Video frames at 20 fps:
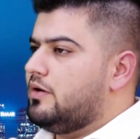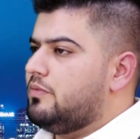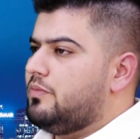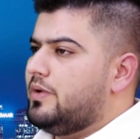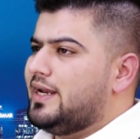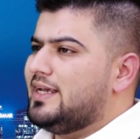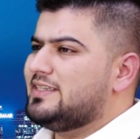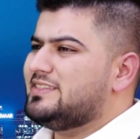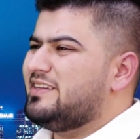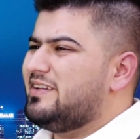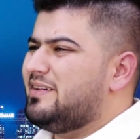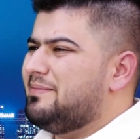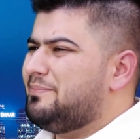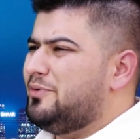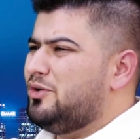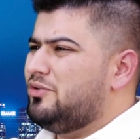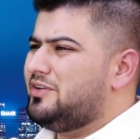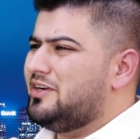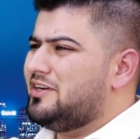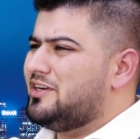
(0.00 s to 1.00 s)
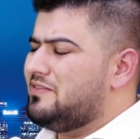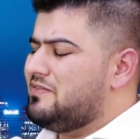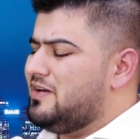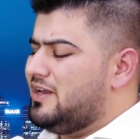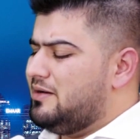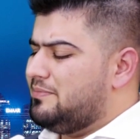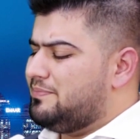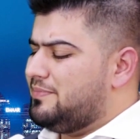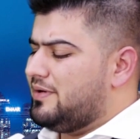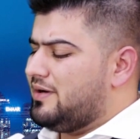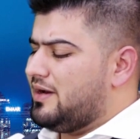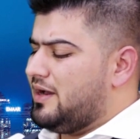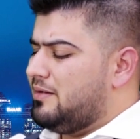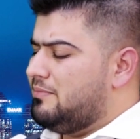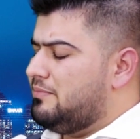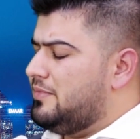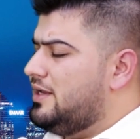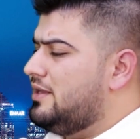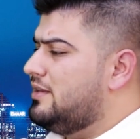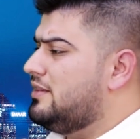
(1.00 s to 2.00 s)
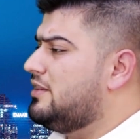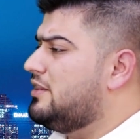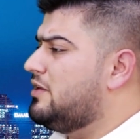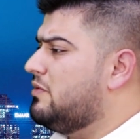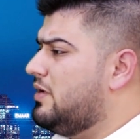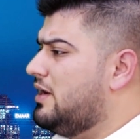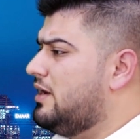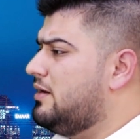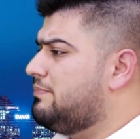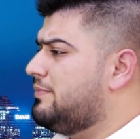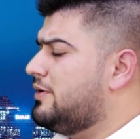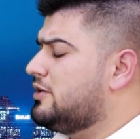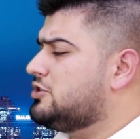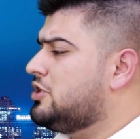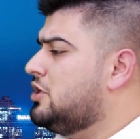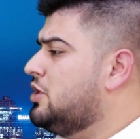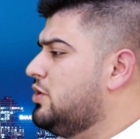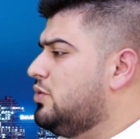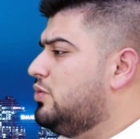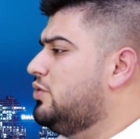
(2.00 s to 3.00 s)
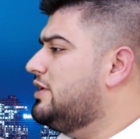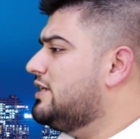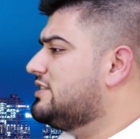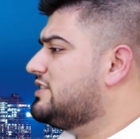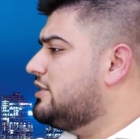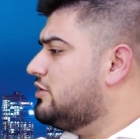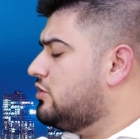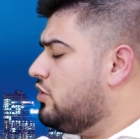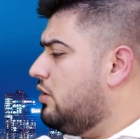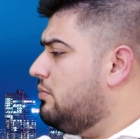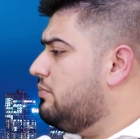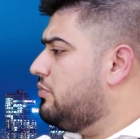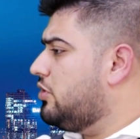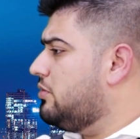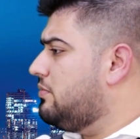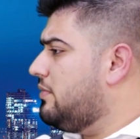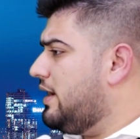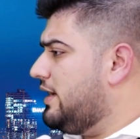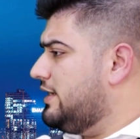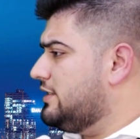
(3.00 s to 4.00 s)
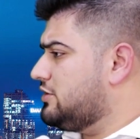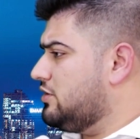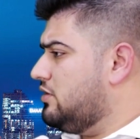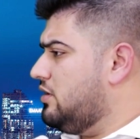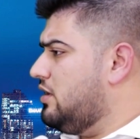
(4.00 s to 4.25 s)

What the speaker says: When I say reputed developer, I mean developers who doesn't compromise